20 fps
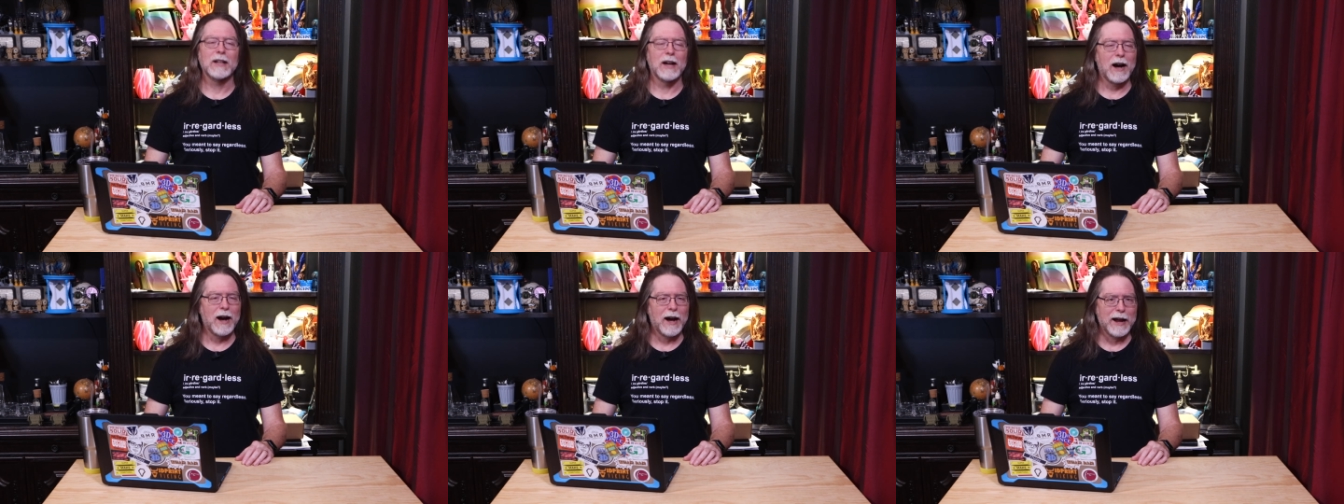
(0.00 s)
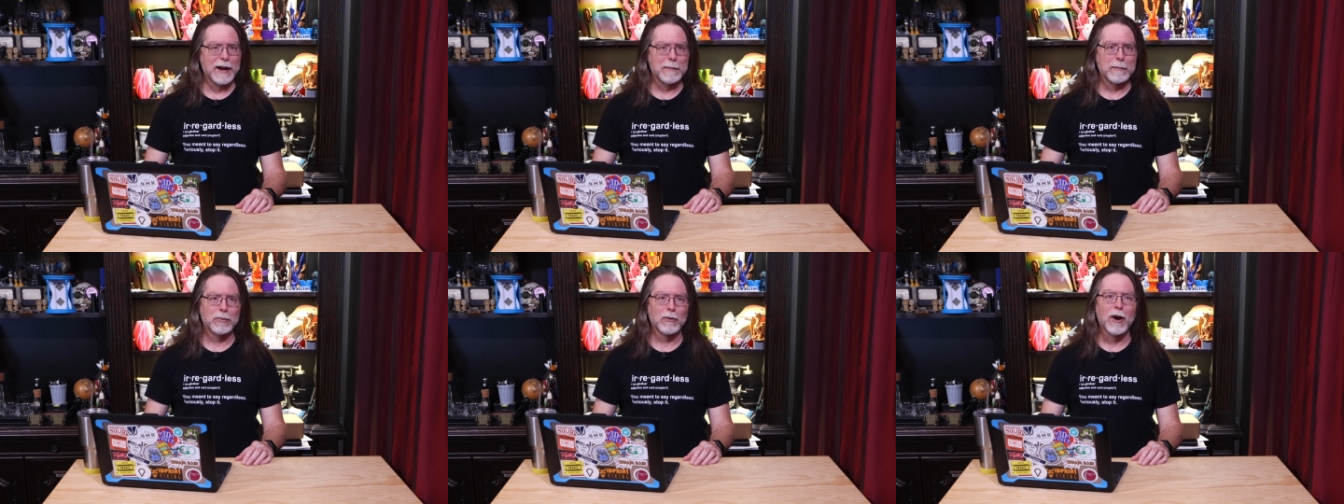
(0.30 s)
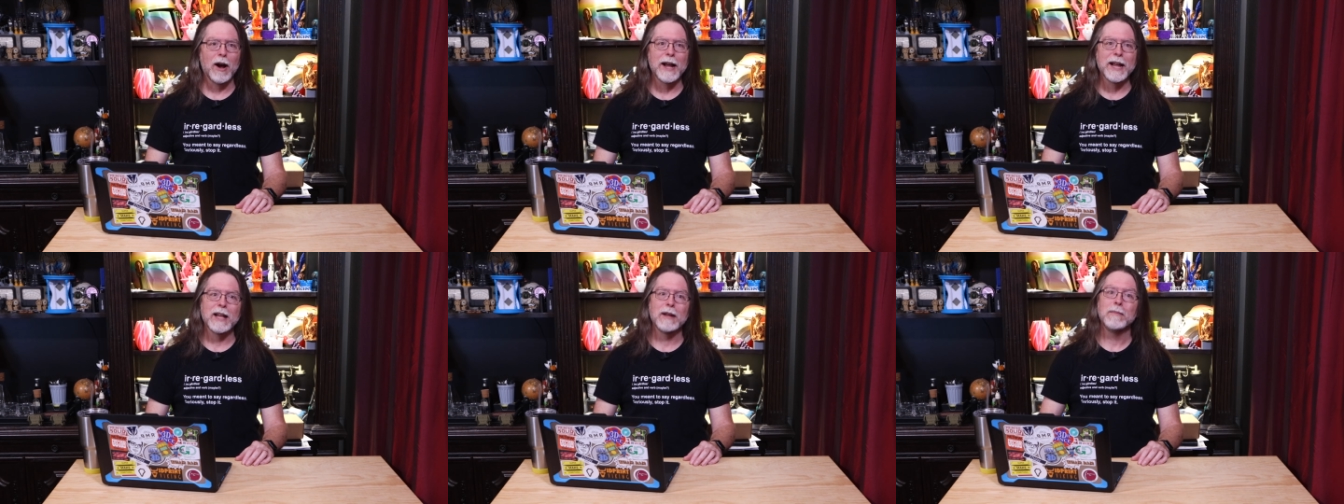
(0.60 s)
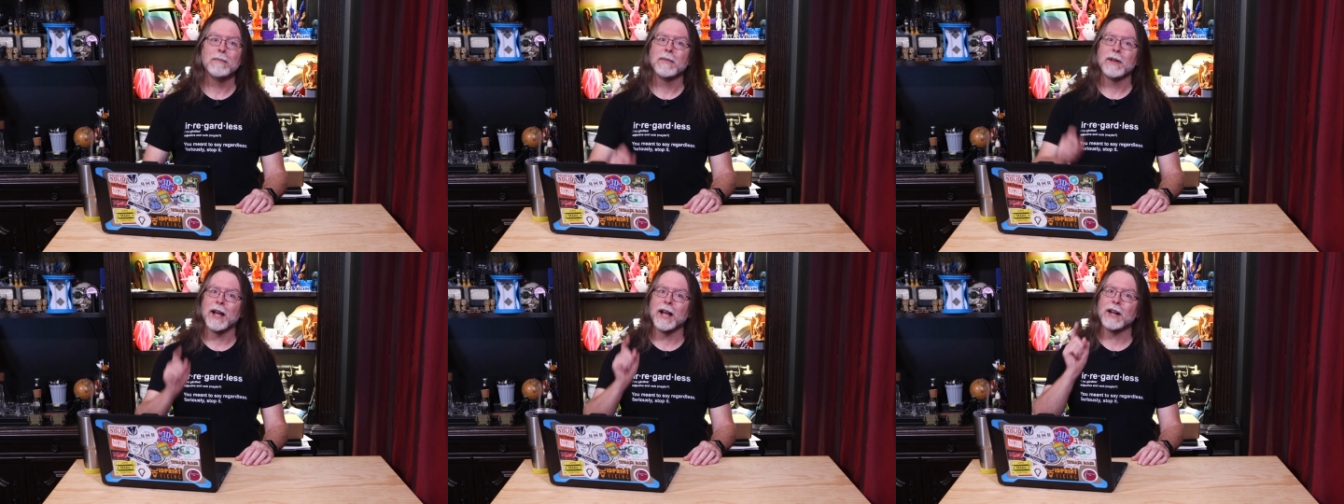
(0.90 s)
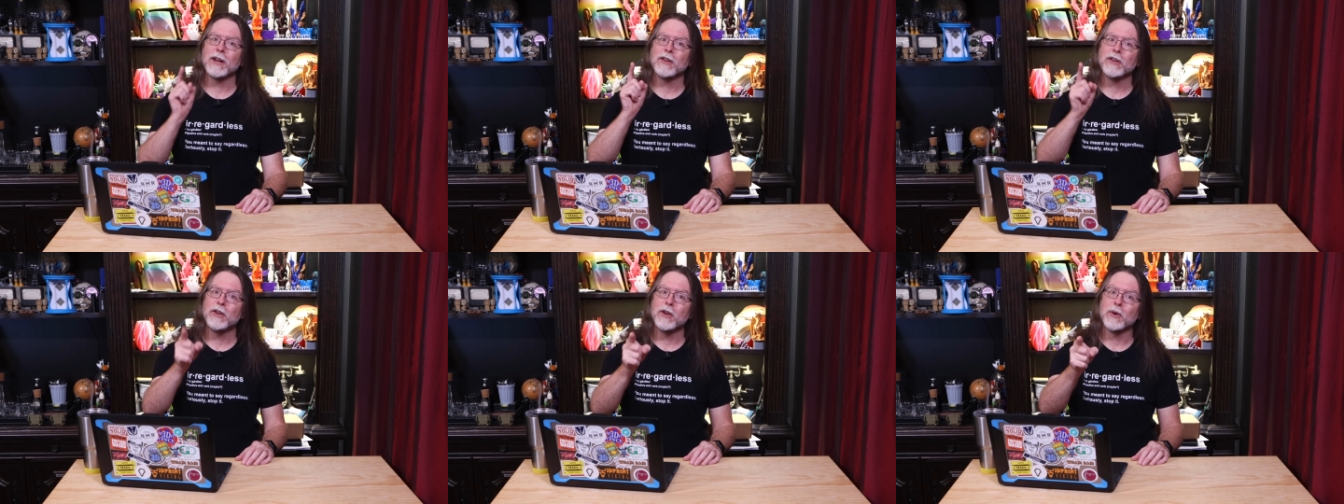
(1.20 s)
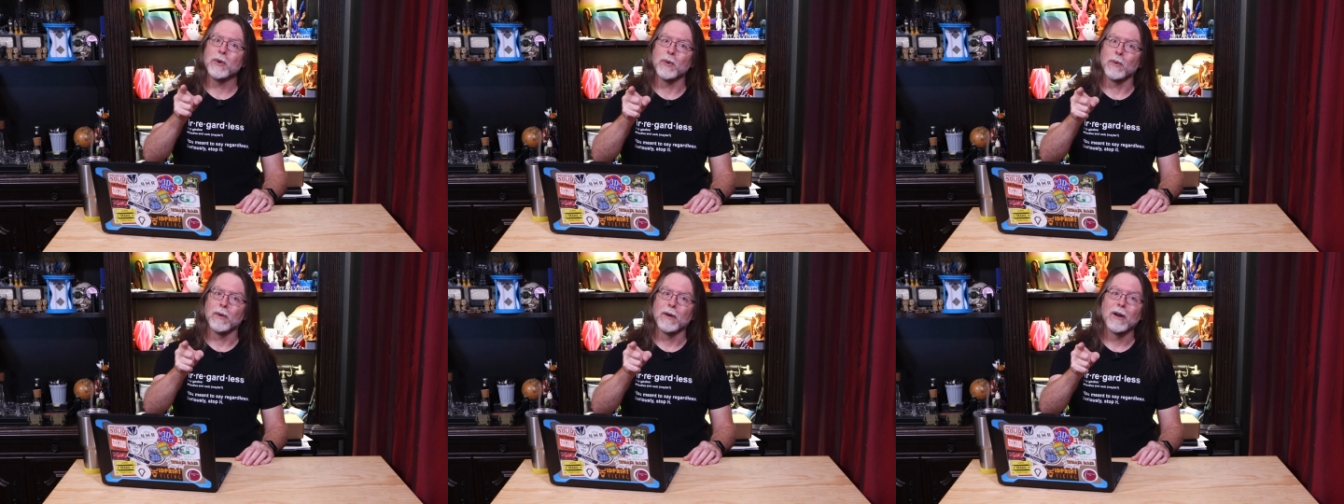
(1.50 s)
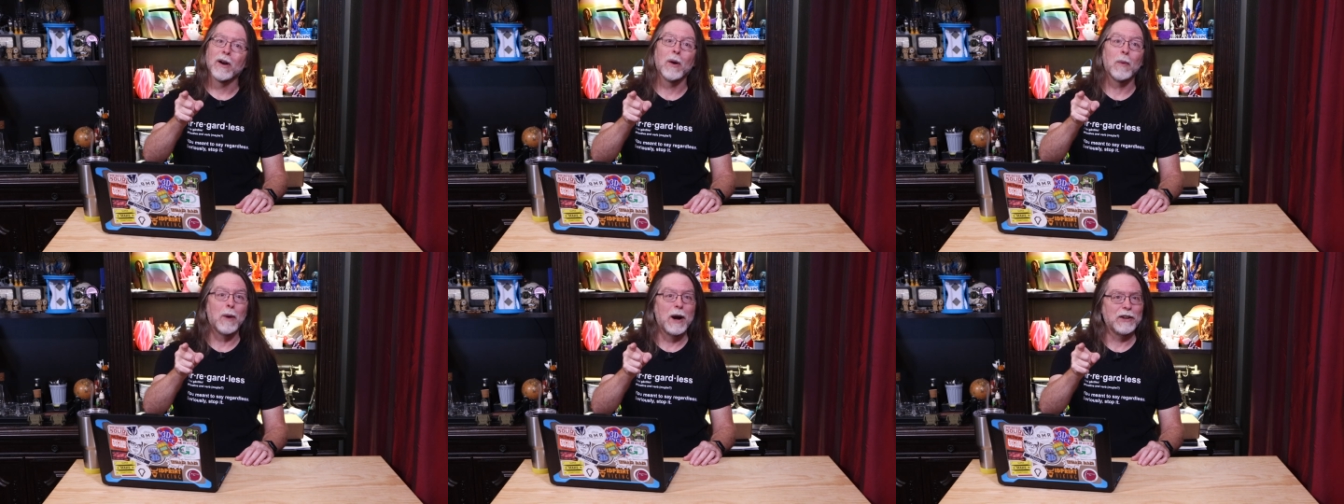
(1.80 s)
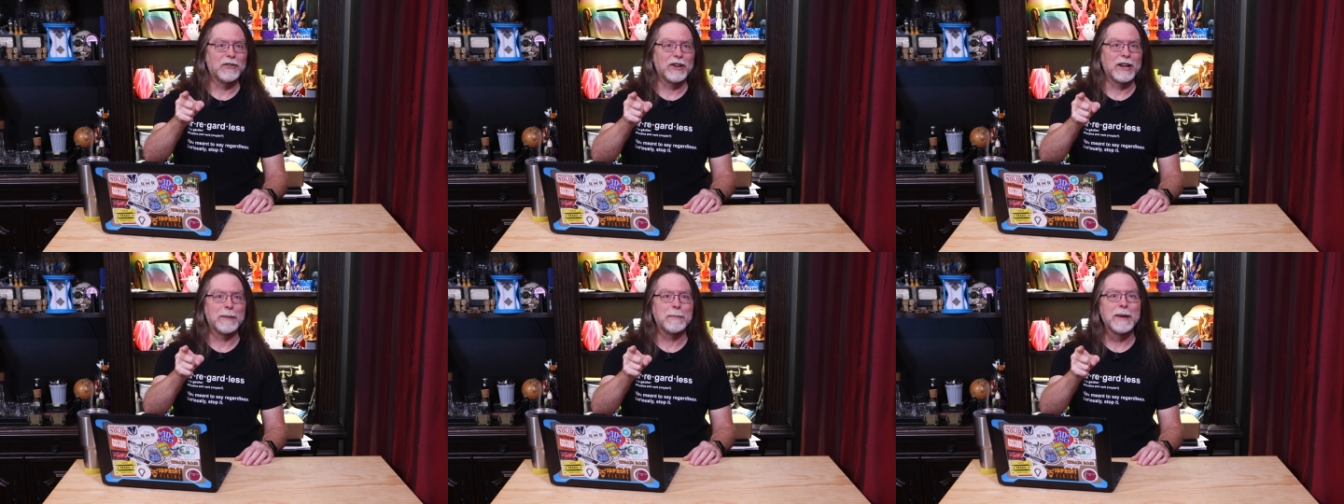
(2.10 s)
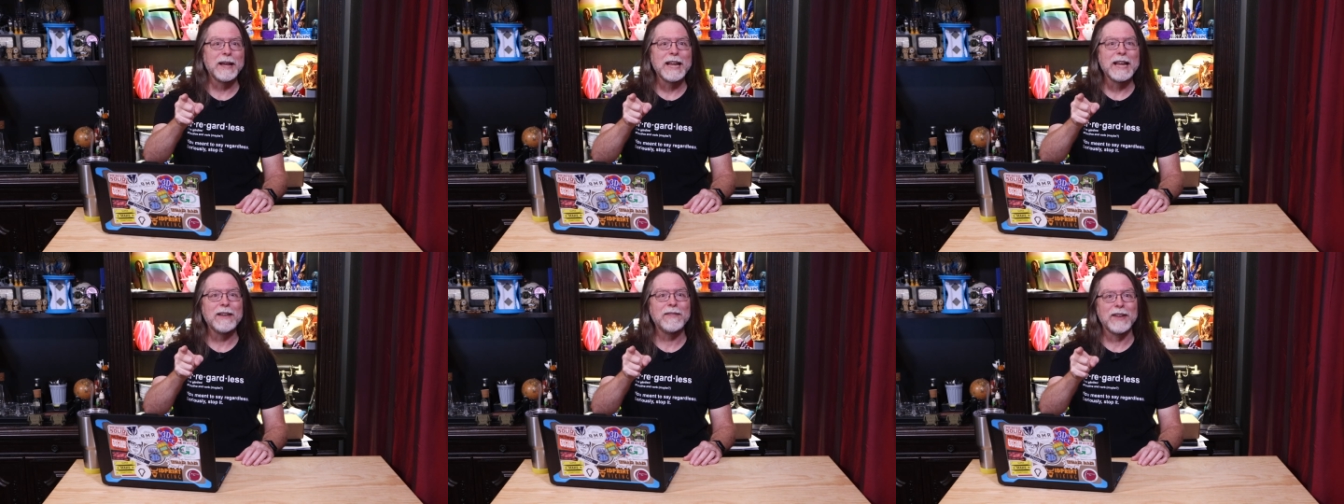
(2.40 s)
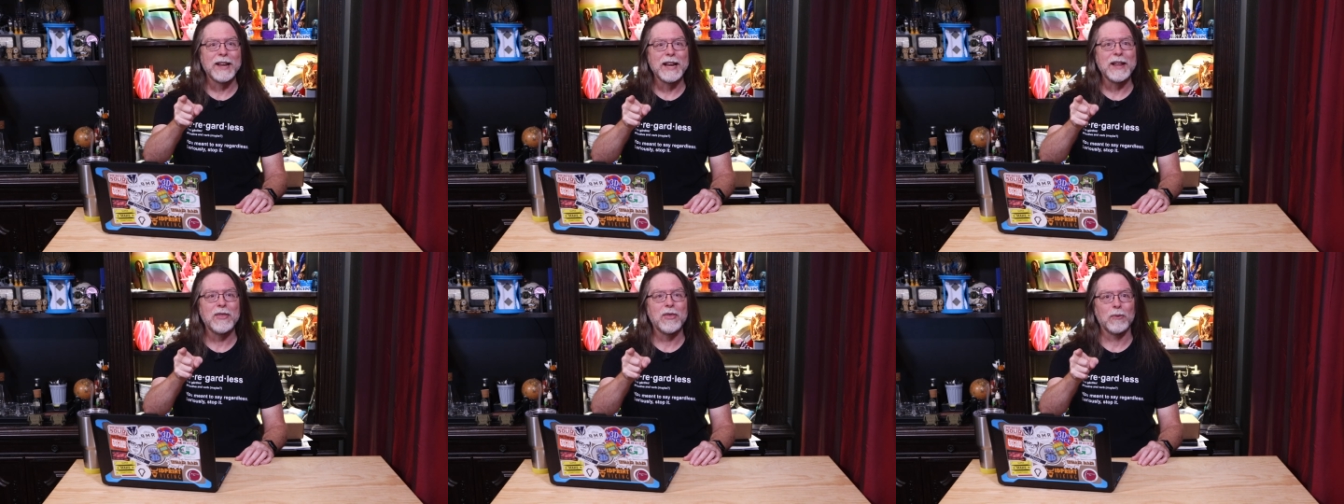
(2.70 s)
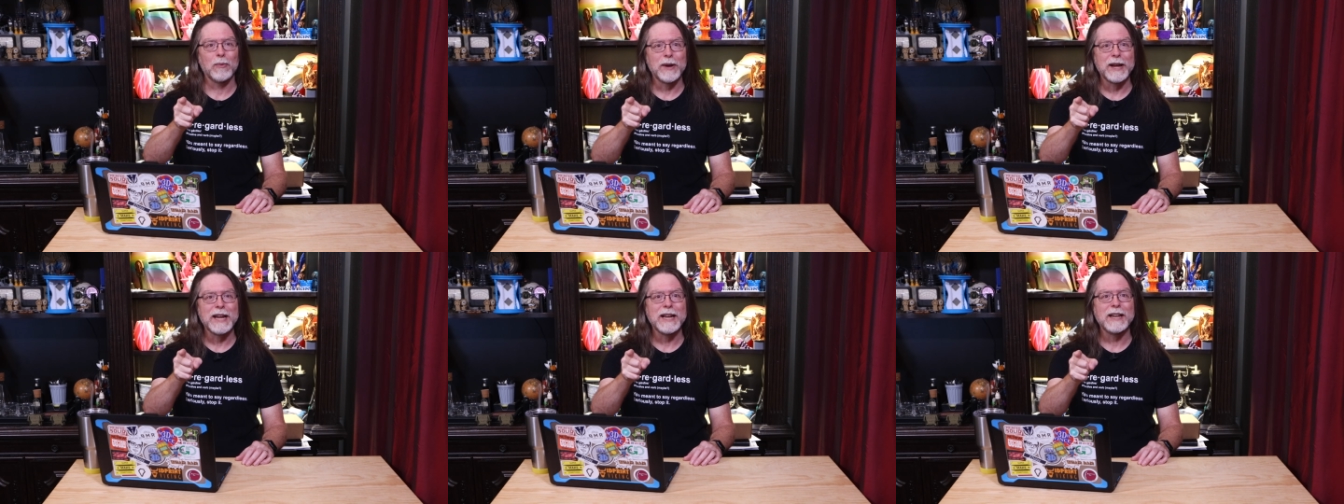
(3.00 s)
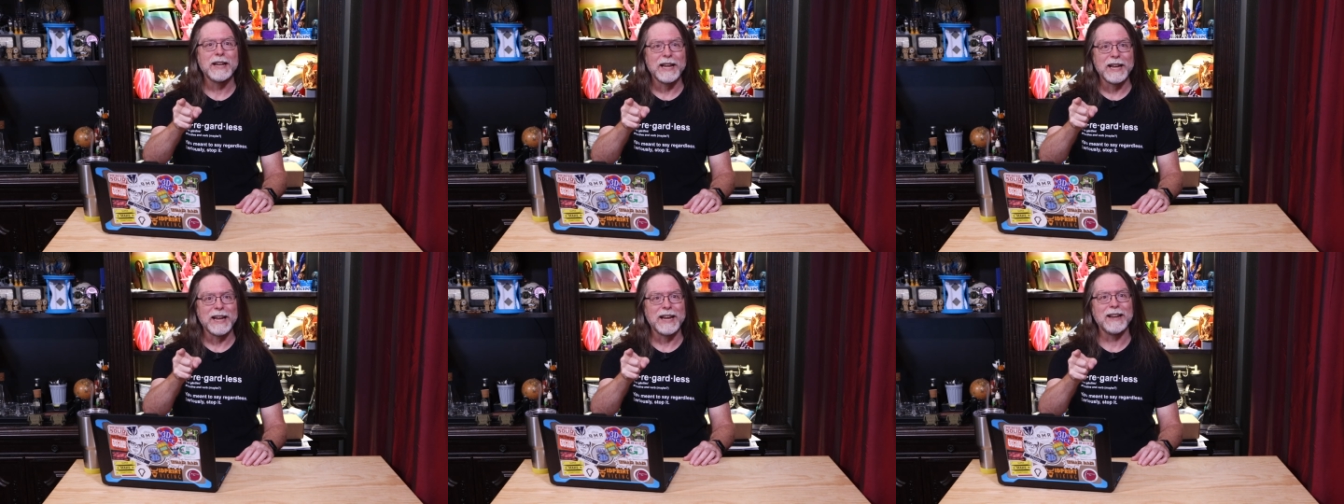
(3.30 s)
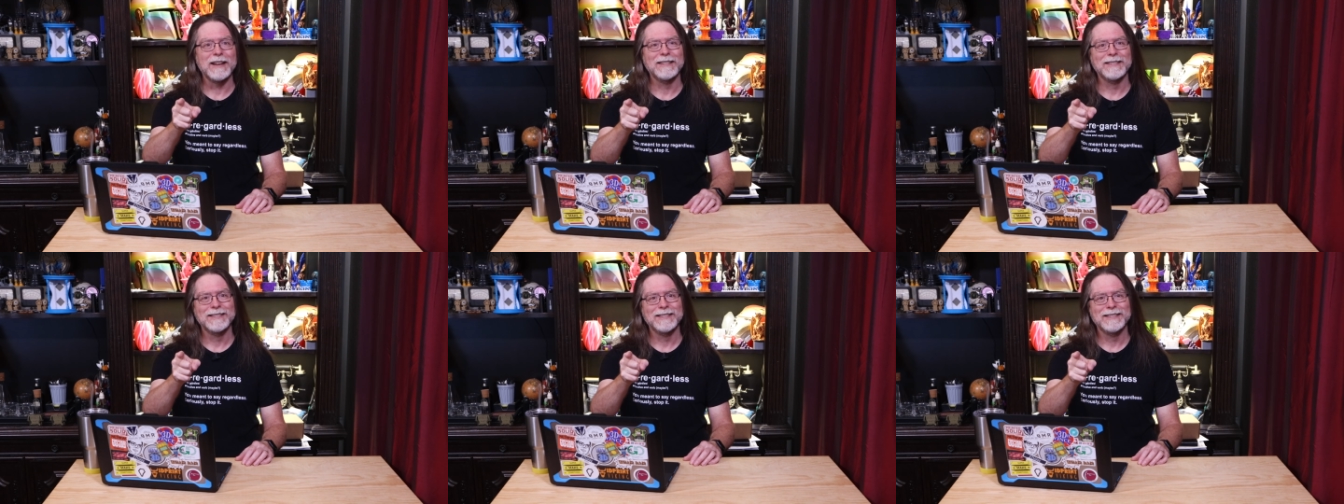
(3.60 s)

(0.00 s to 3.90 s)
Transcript: I'm Bryan and you are watching BV3D.